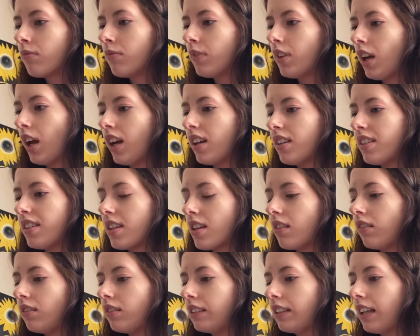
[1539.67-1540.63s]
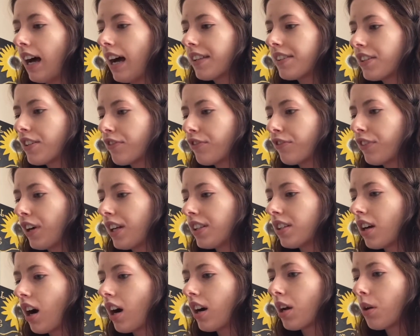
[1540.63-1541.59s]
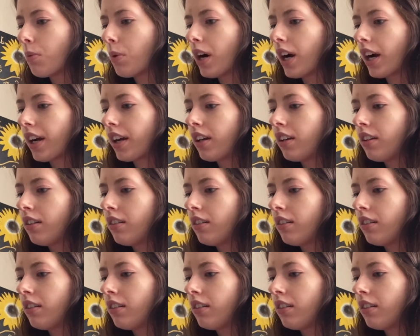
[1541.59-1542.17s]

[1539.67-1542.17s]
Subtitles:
I see lots of friends hard at work.